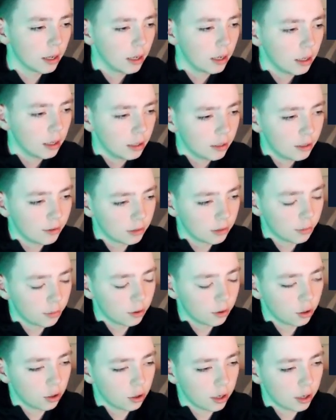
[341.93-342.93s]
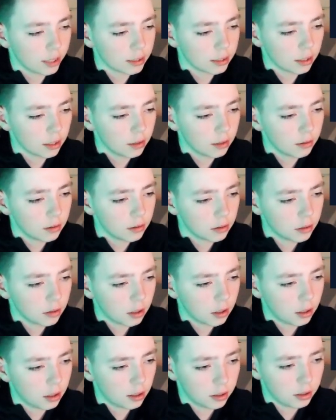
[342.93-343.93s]
He was about to hit it. Oh
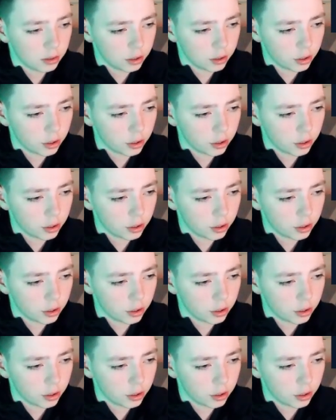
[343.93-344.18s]
dear.